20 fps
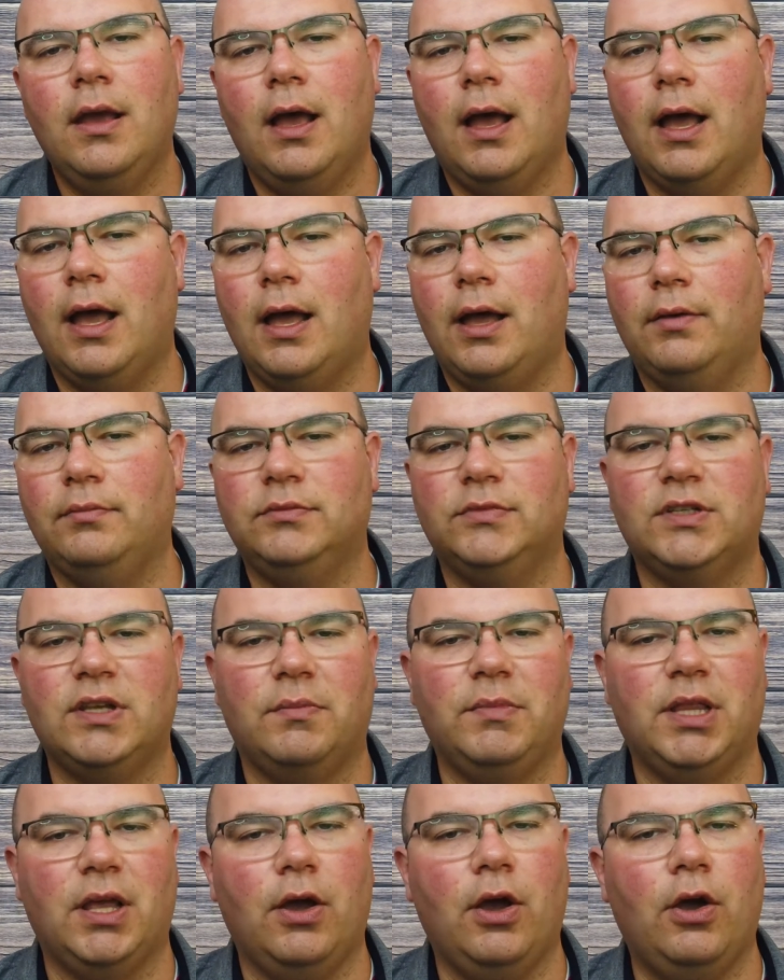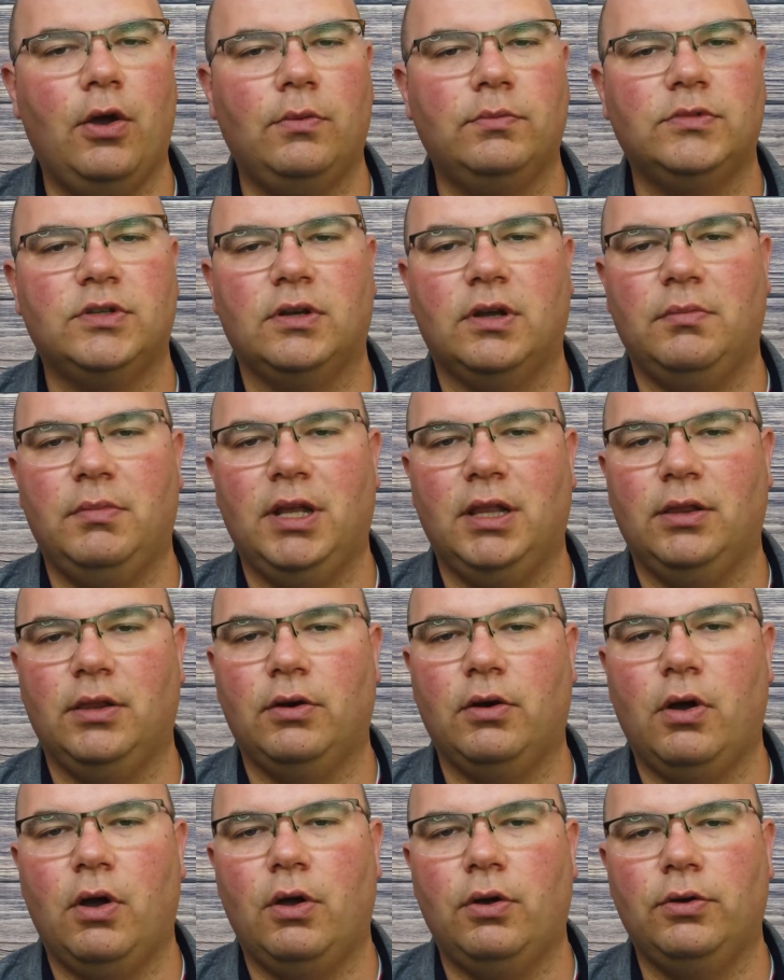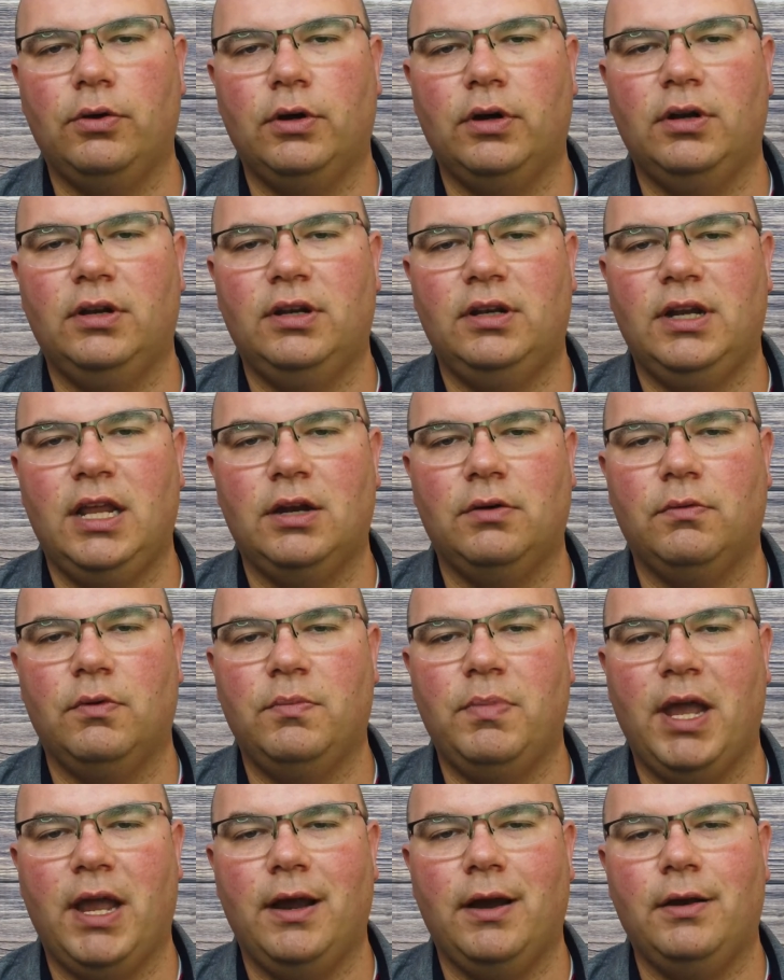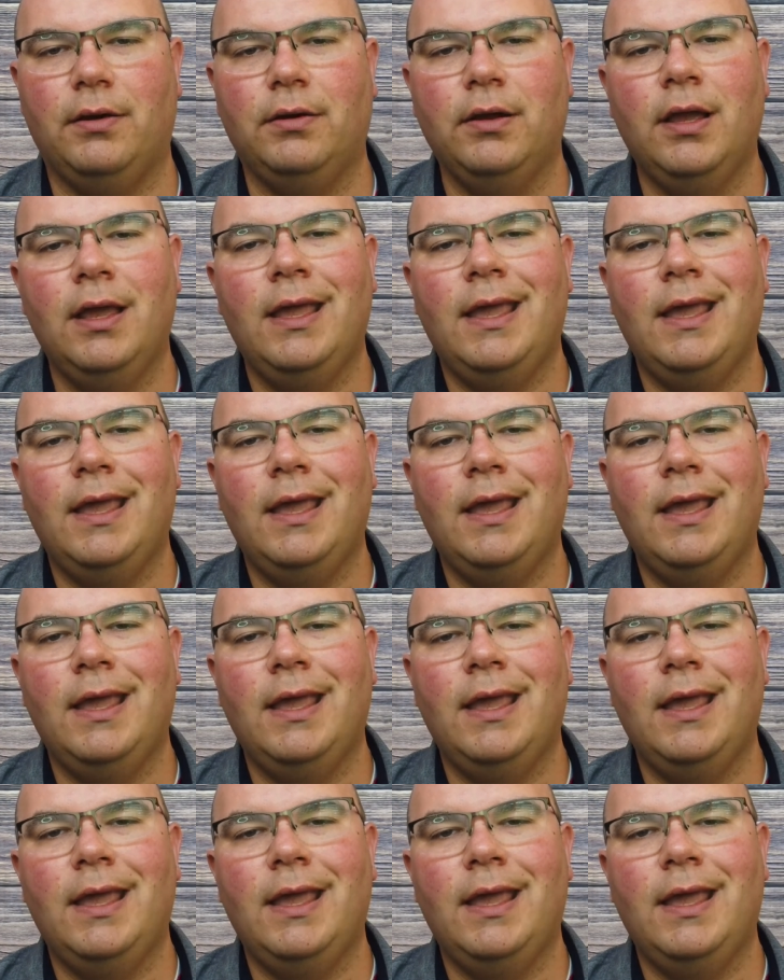Some of the homes are going to be a little older and in need of repair,